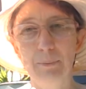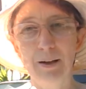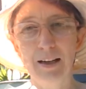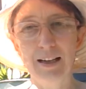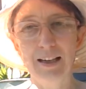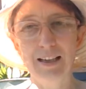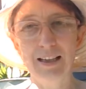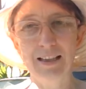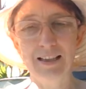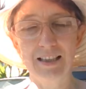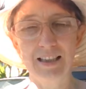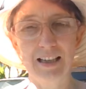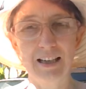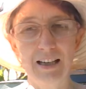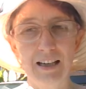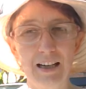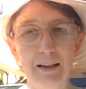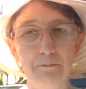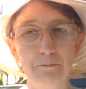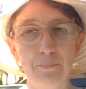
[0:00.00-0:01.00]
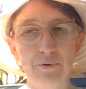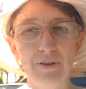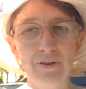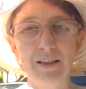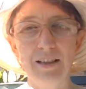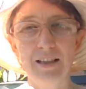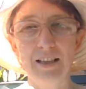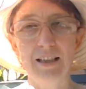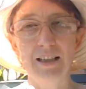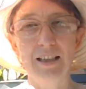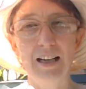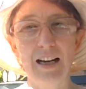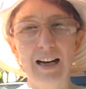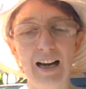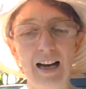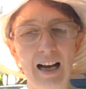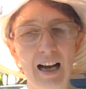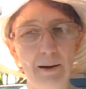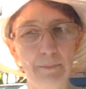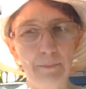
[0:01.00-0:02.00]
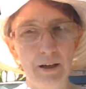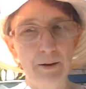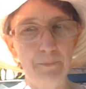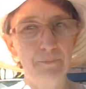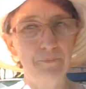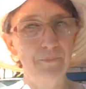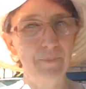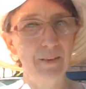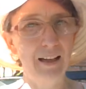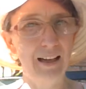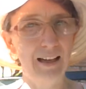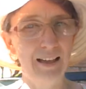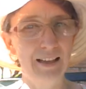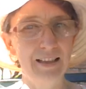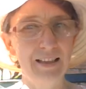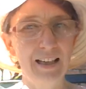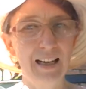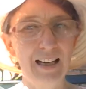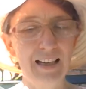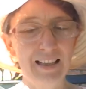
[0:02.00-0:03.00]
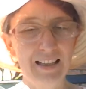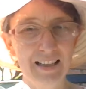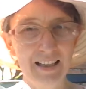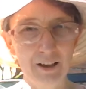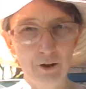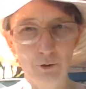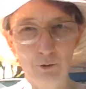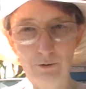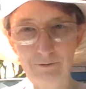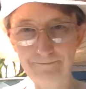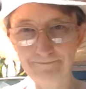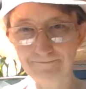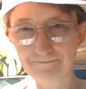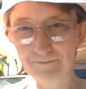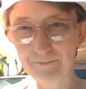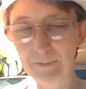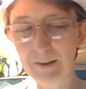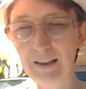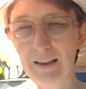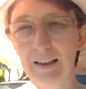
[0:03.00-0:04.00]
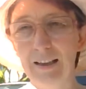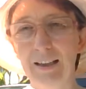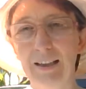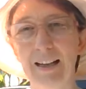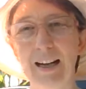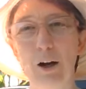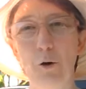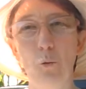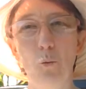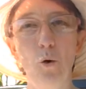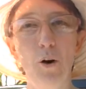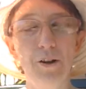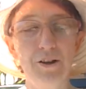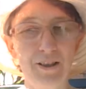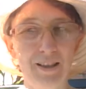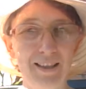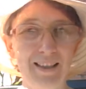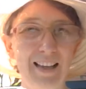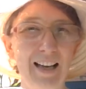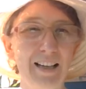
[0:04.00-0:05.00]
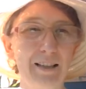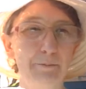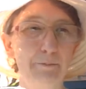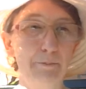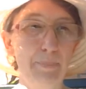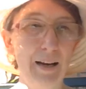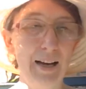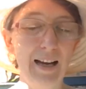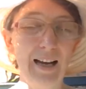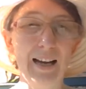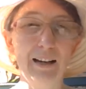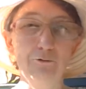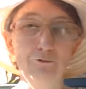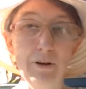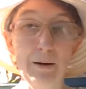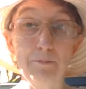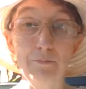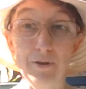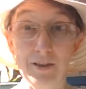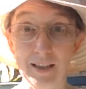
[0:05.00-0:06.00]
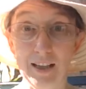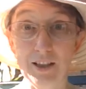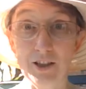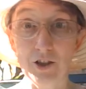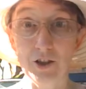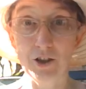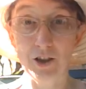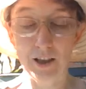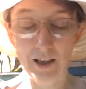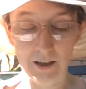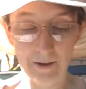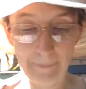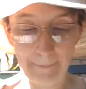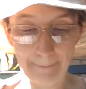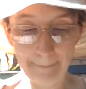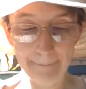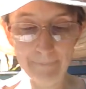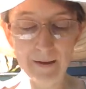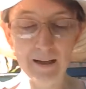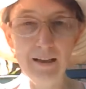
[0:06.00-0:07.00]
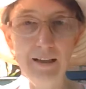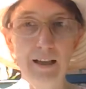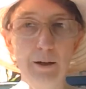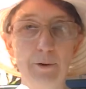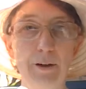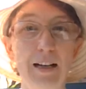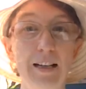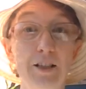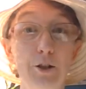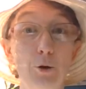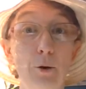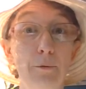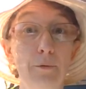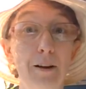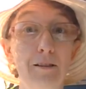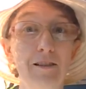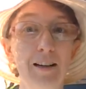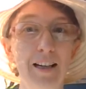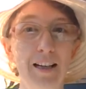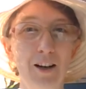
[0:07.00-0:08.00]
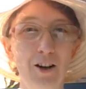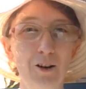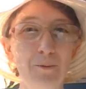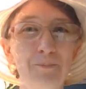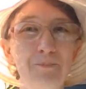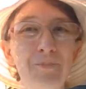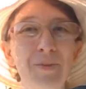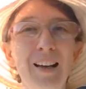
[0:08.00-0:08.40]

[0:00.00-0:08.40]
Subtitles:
is imprinted a hammer and a sickle. Now, what does that bear represent to you? Now, unless you're very young,